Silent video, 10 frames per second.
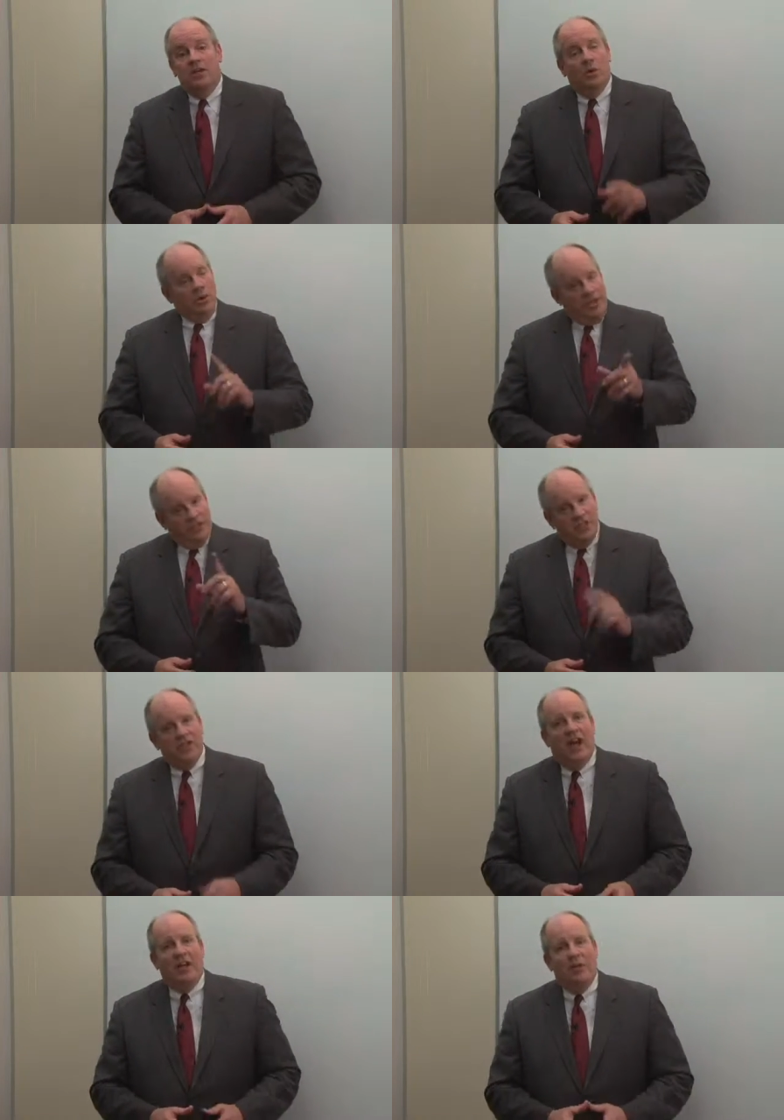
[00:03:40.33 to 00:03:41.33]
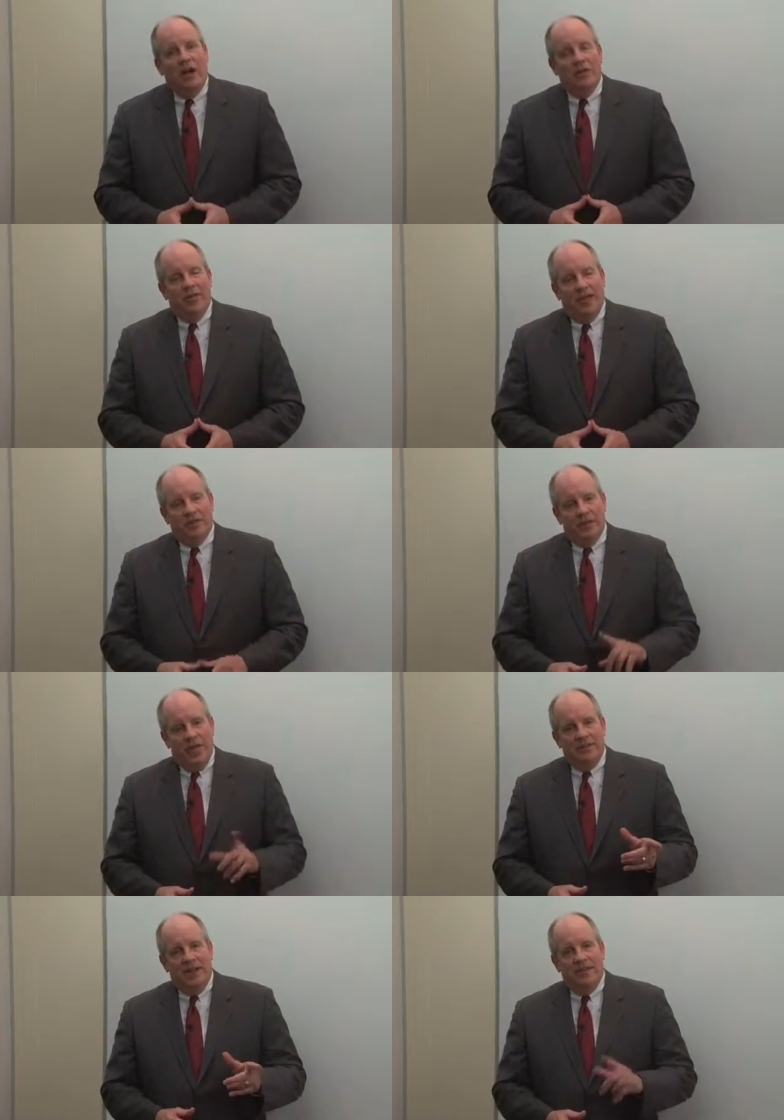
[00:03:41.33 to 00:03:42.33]
So we have to design around that. So
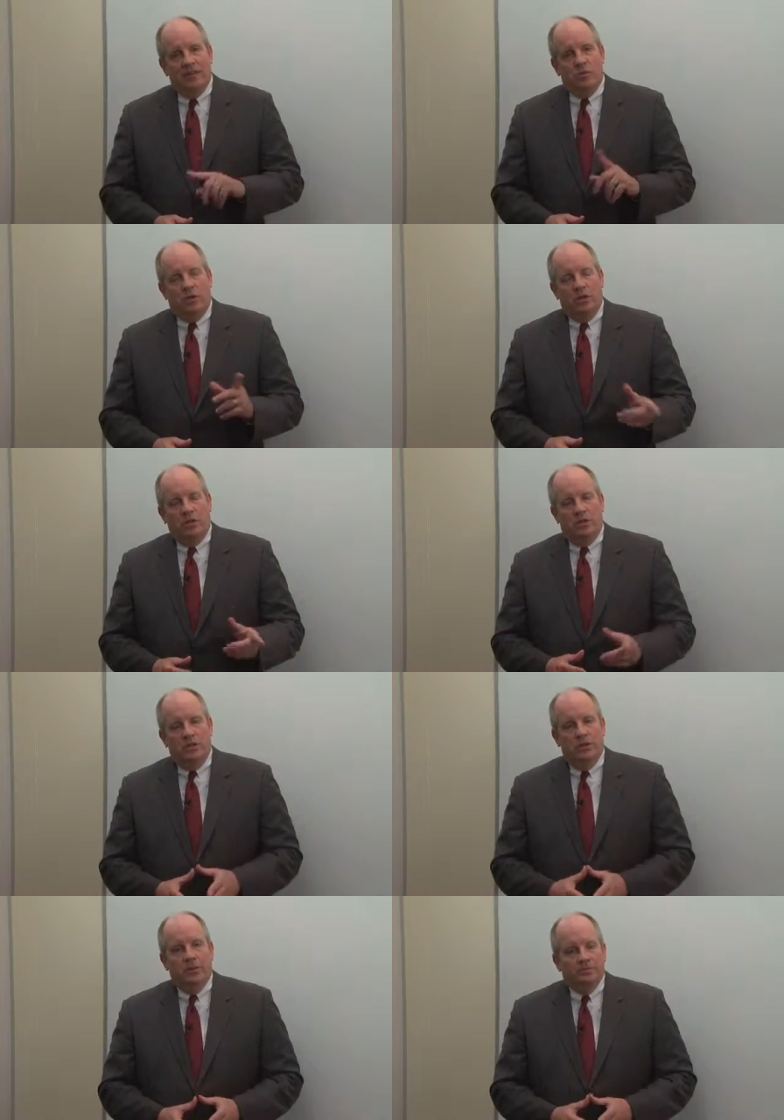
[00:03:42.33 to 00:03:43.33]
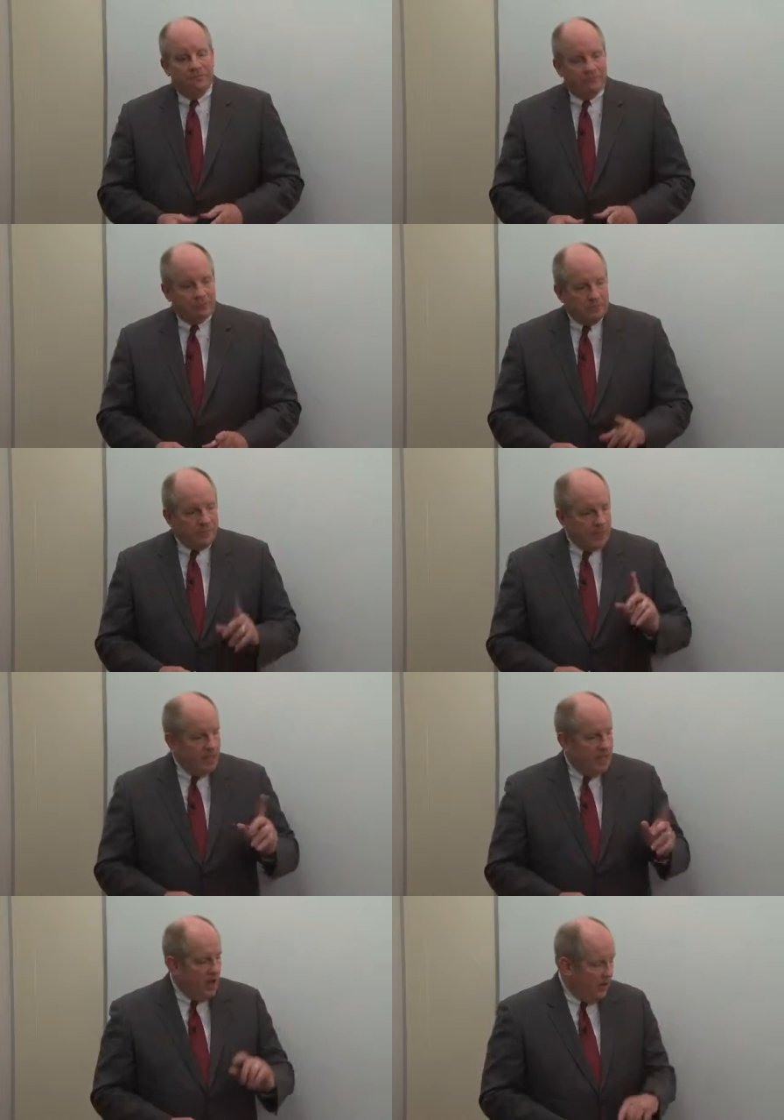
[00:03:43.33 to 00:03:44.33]
that, that, that's what we're going to do.
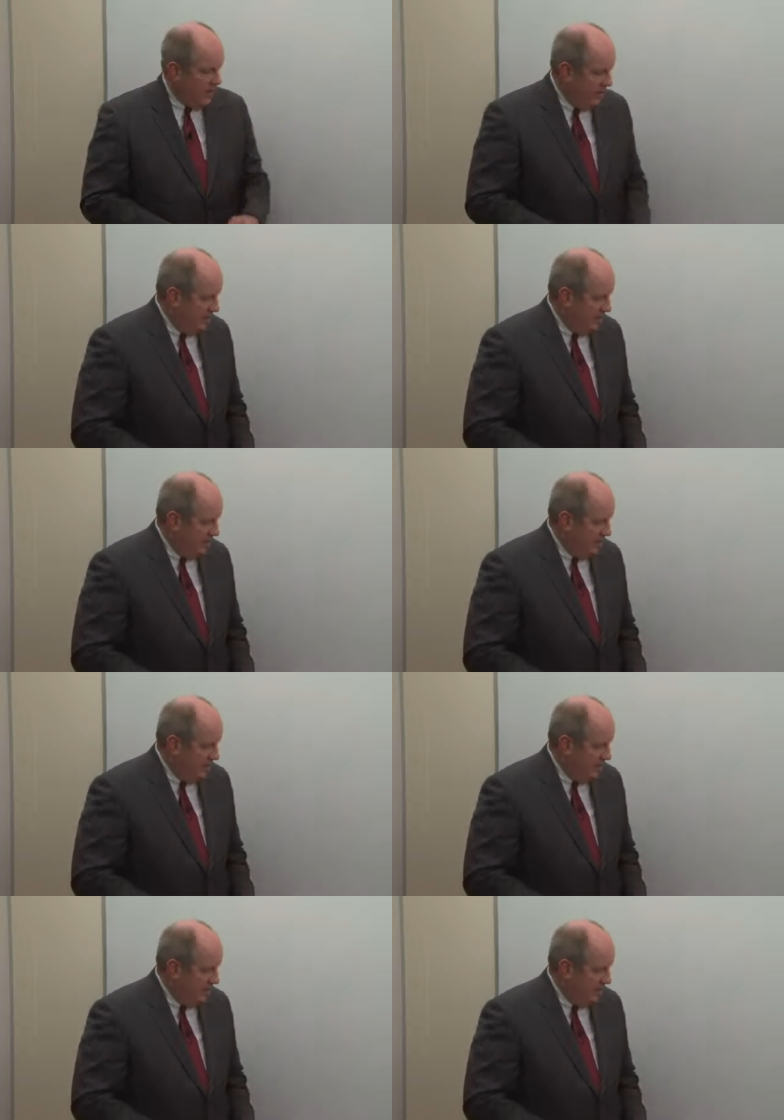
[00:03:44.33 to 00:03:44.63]
Now,